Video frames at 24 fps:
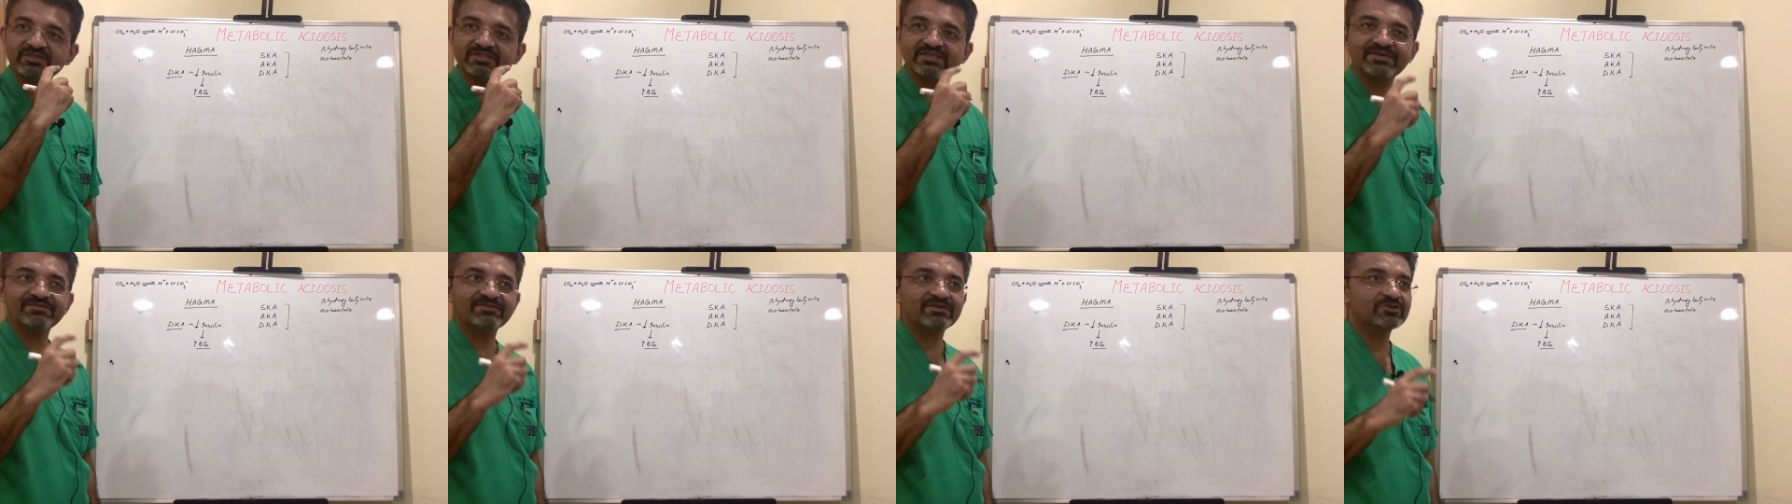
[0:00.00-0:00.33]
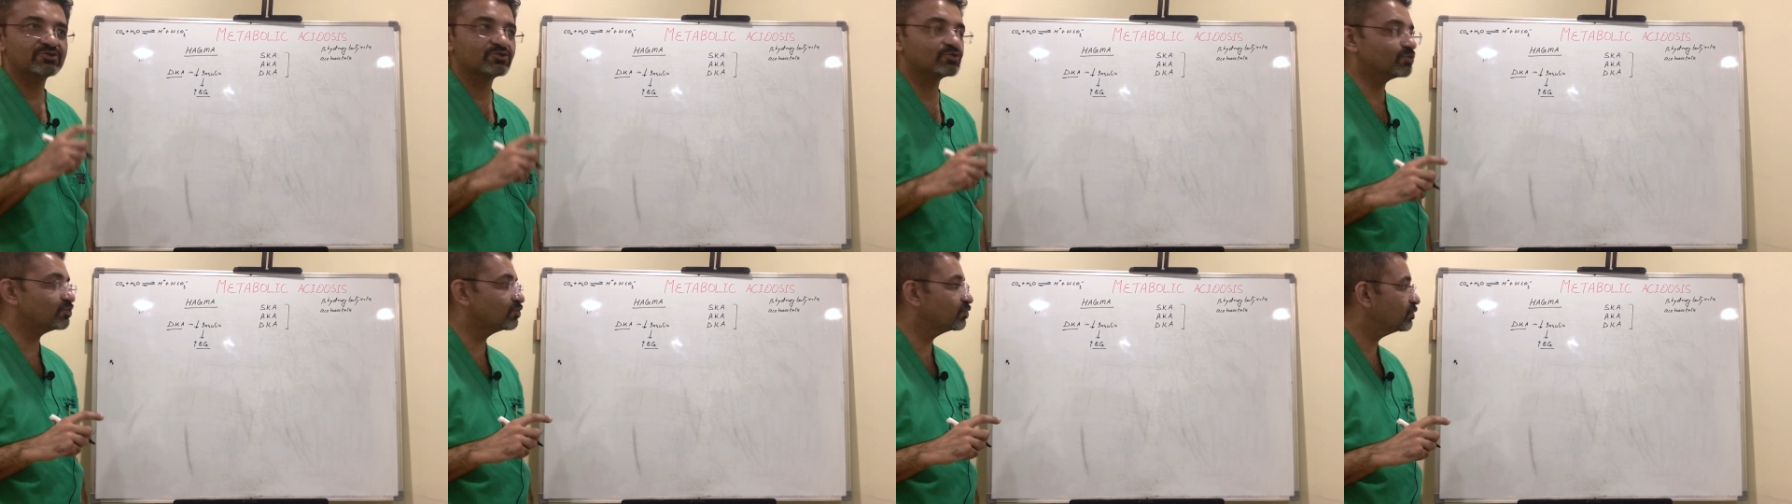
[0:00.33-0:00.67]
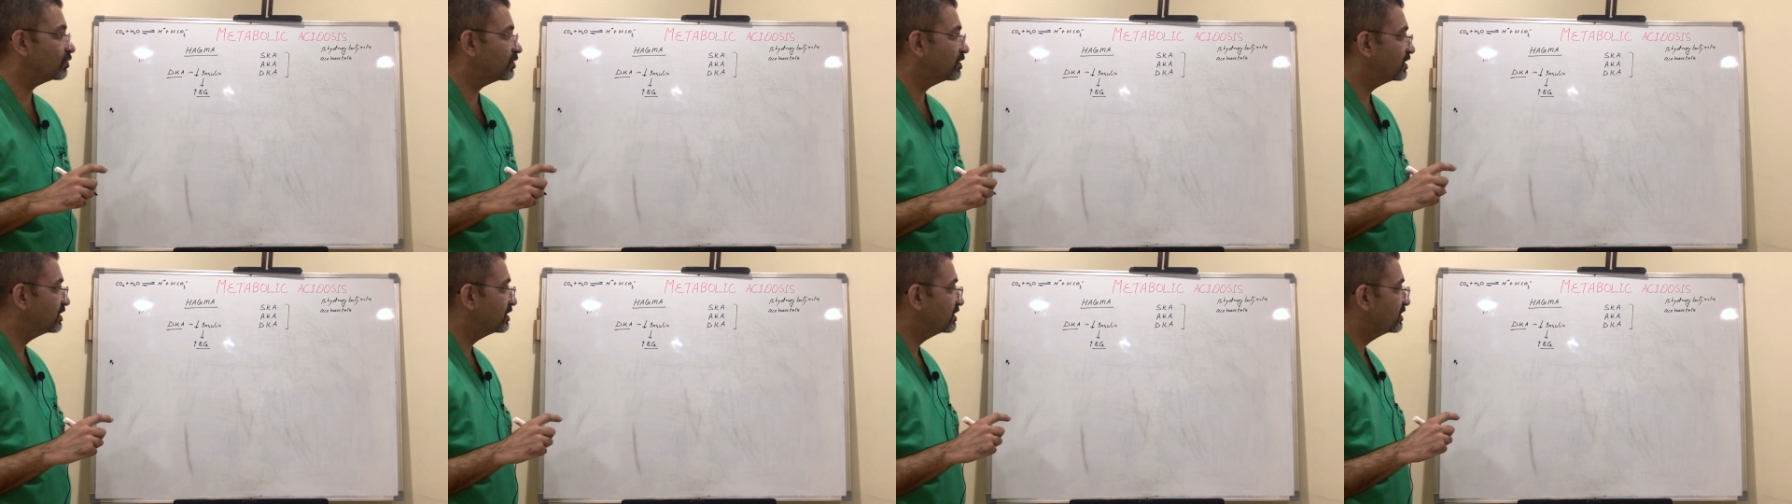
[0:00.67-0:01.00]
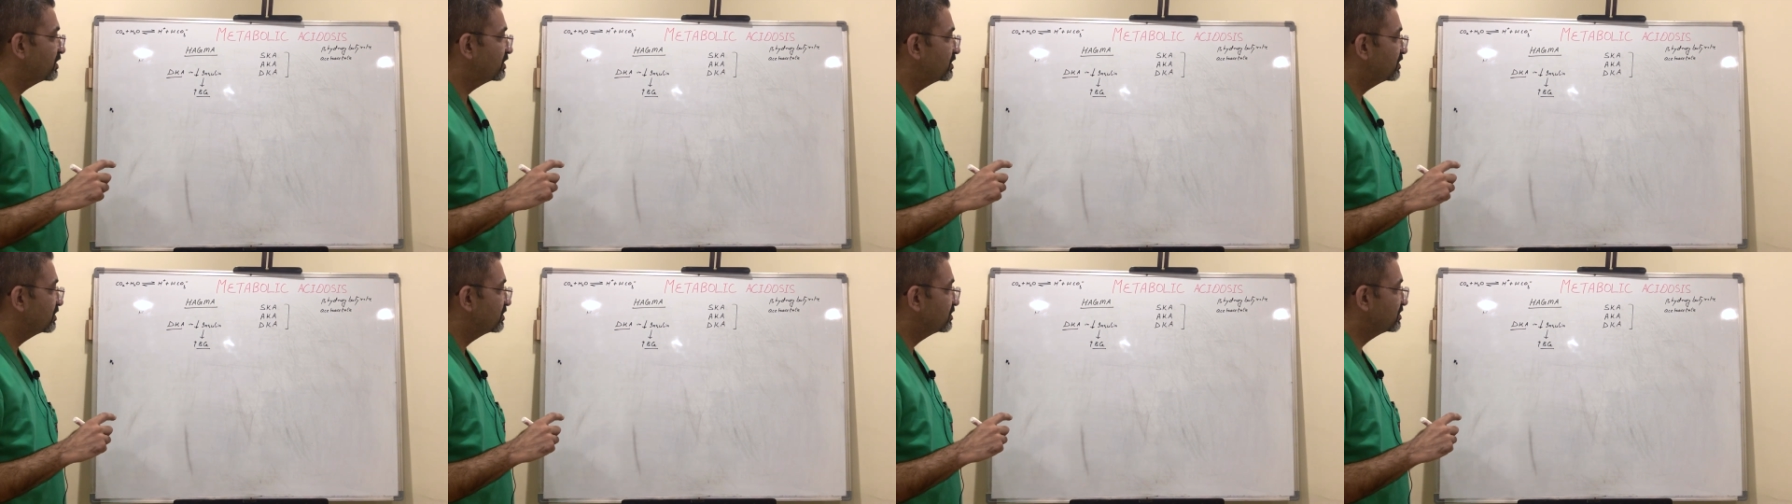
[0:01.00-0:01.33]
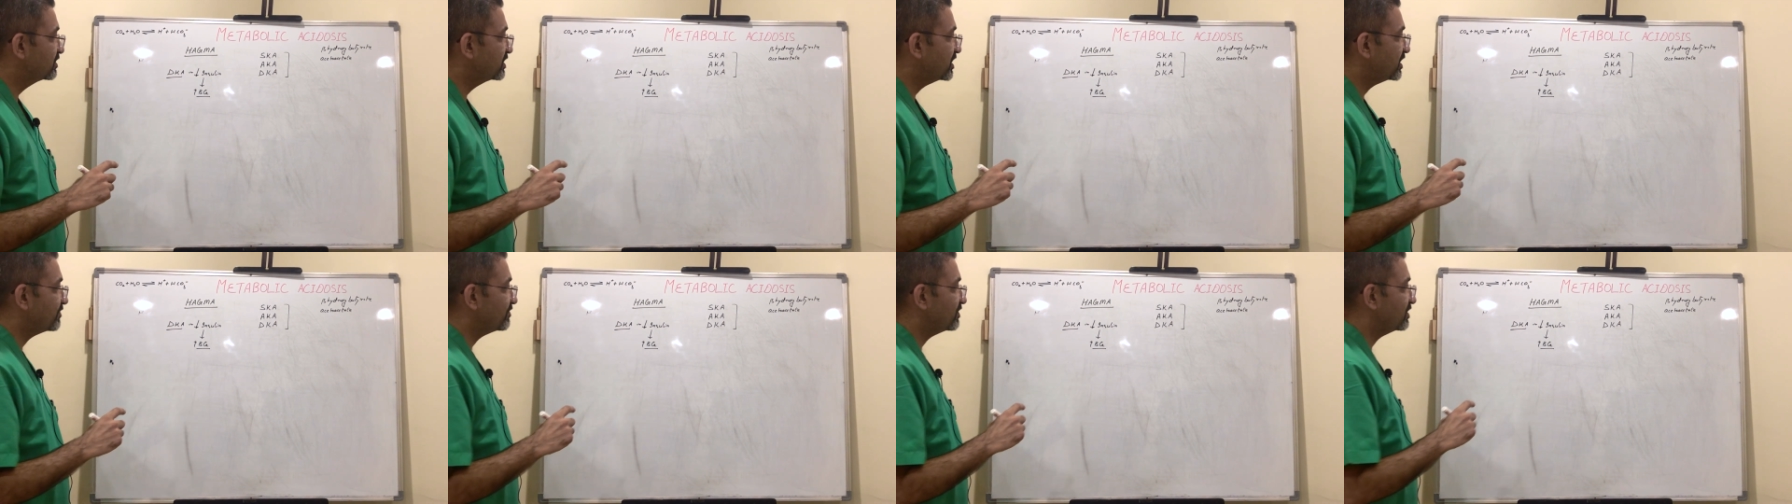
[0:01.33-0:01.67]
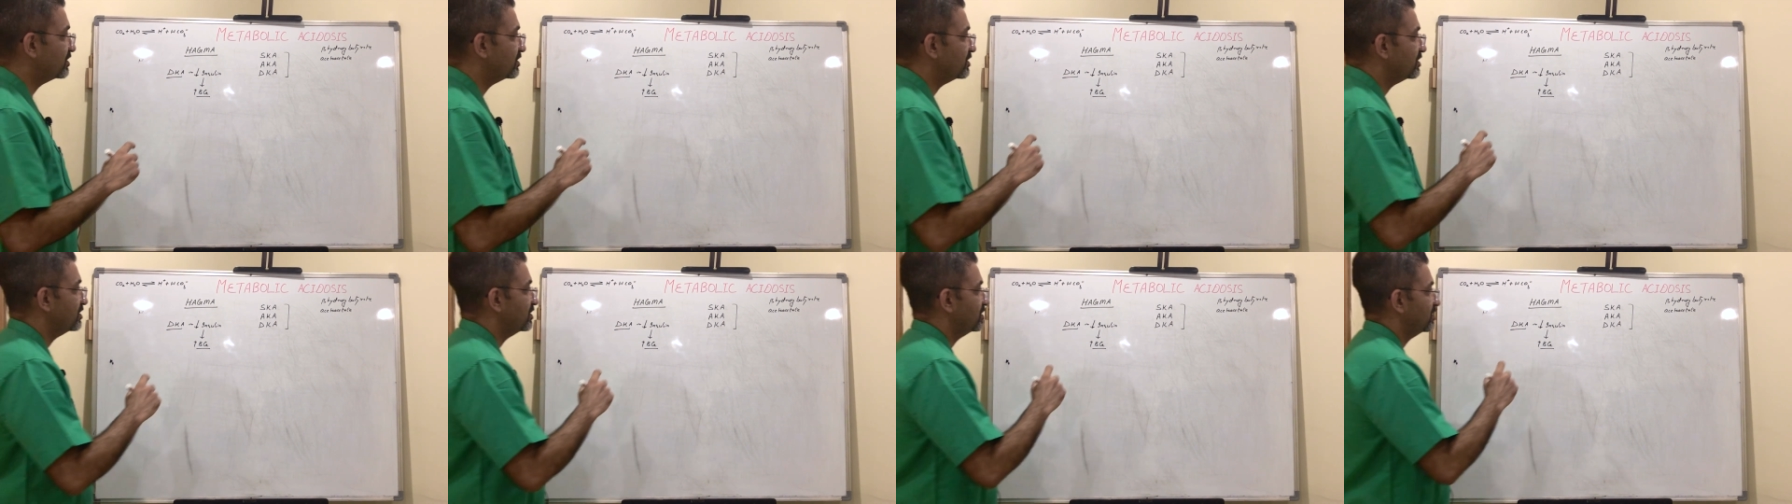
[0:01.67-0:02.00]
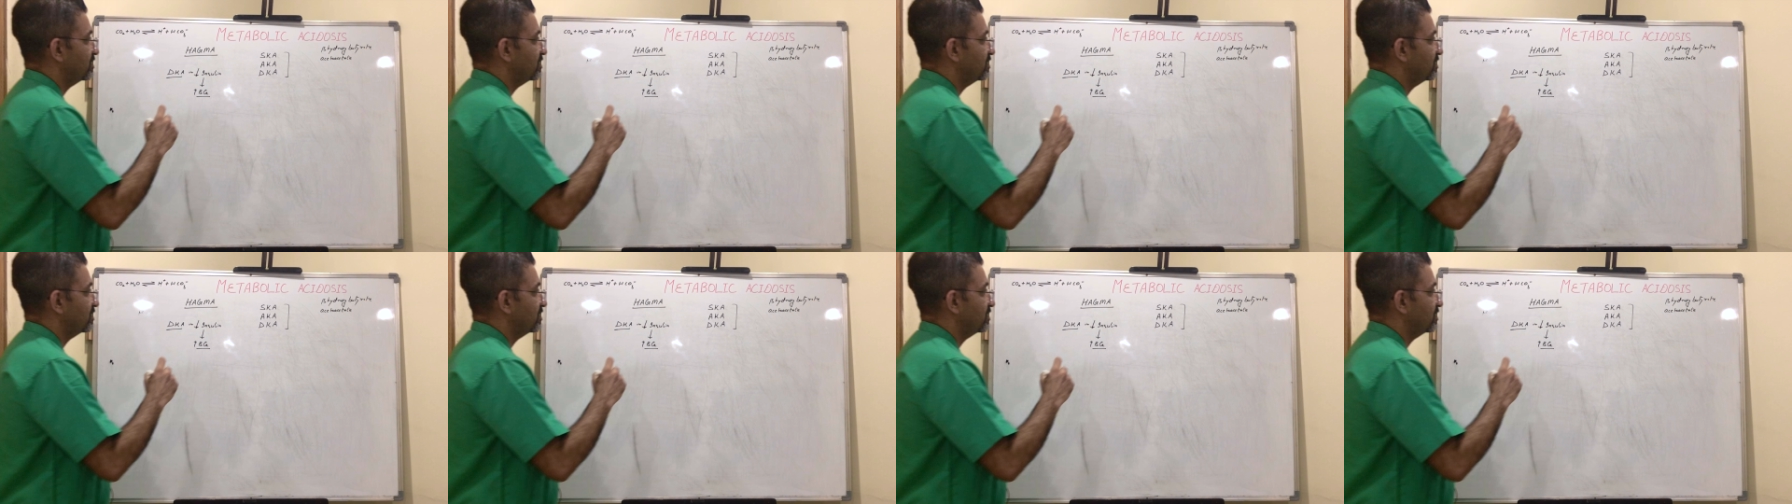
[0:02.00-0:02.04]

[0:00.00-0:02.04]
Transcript: they will do, the